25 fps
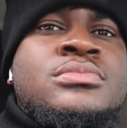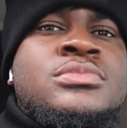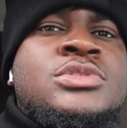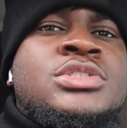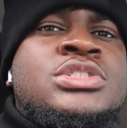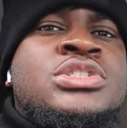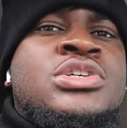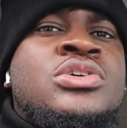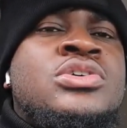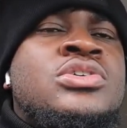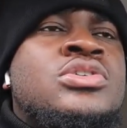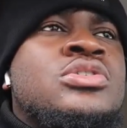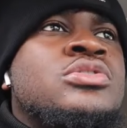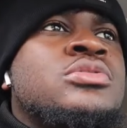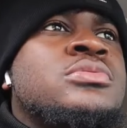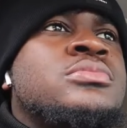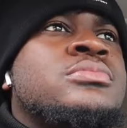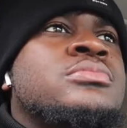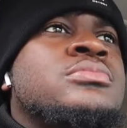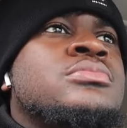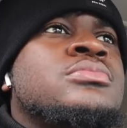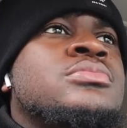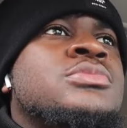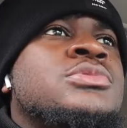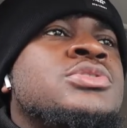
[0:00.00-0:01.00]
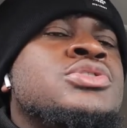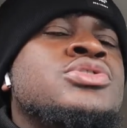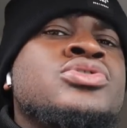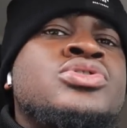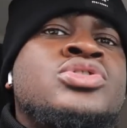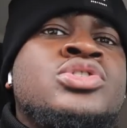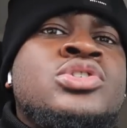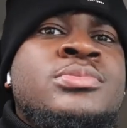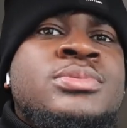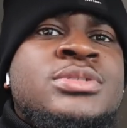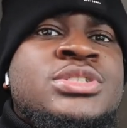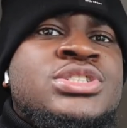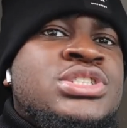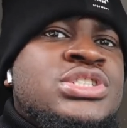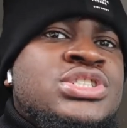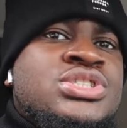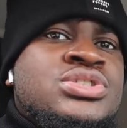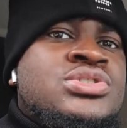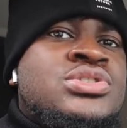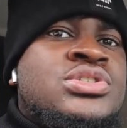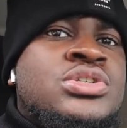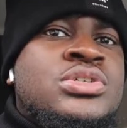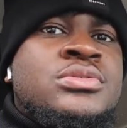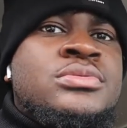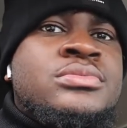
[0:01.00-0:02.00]
So YouTube is just,
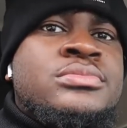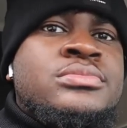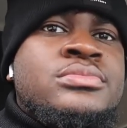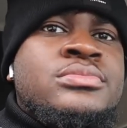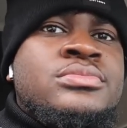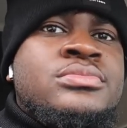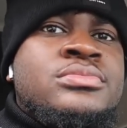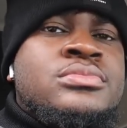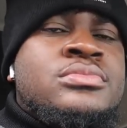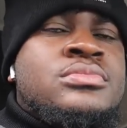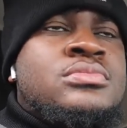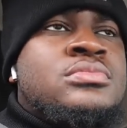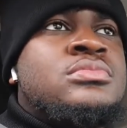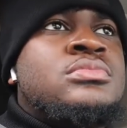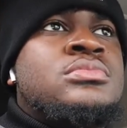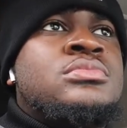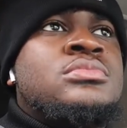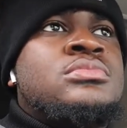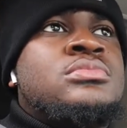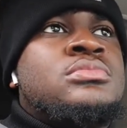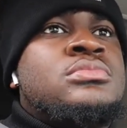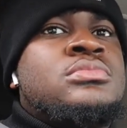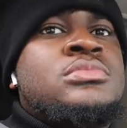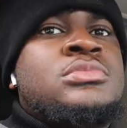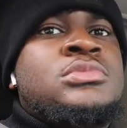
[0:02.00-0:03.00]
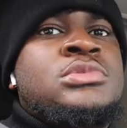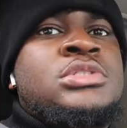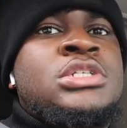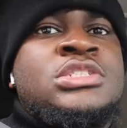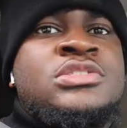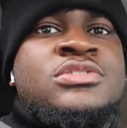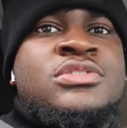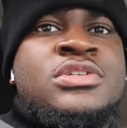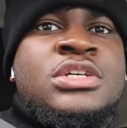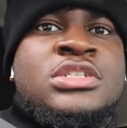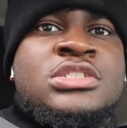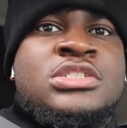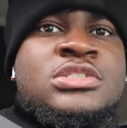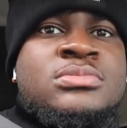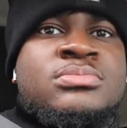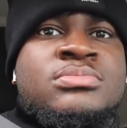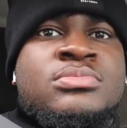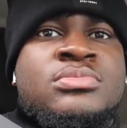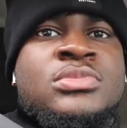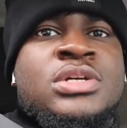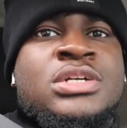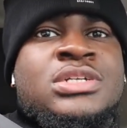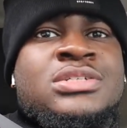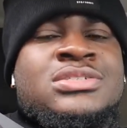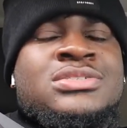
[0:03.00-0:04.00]
you know, it's it's
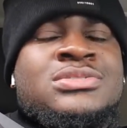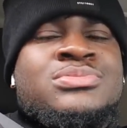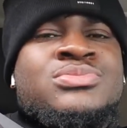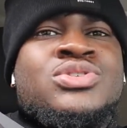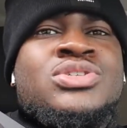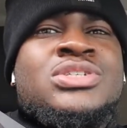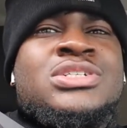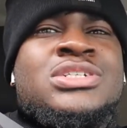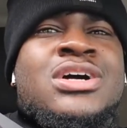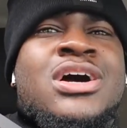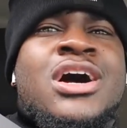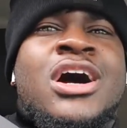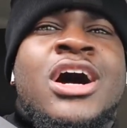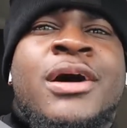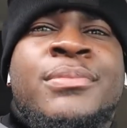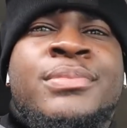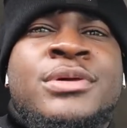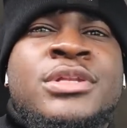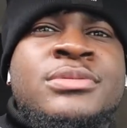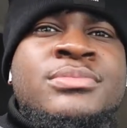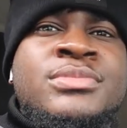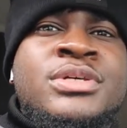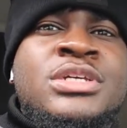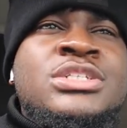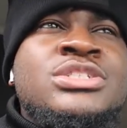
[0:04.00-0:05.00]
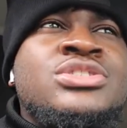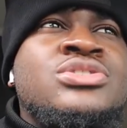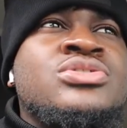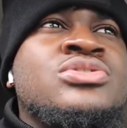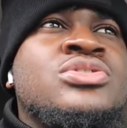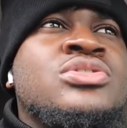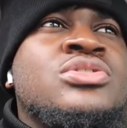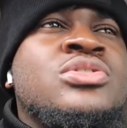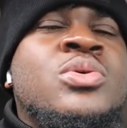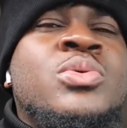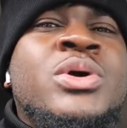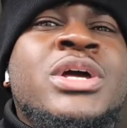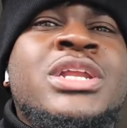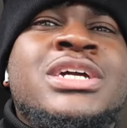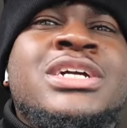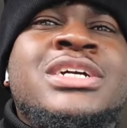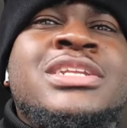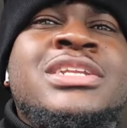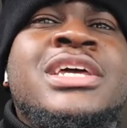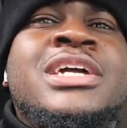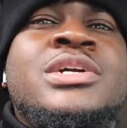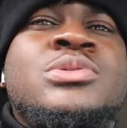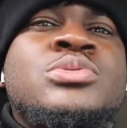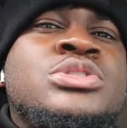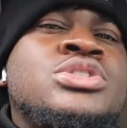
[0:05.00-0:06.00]
it's more than a hobby to me. It's, you know, a way to
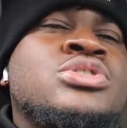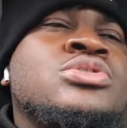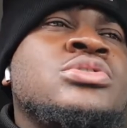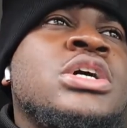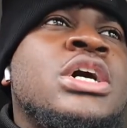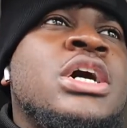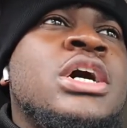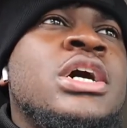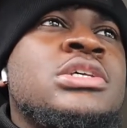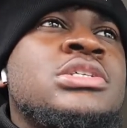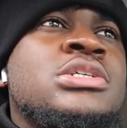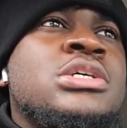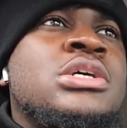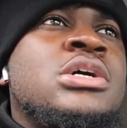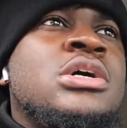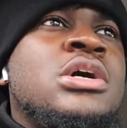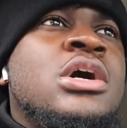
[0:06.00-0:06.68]
connect with you guys.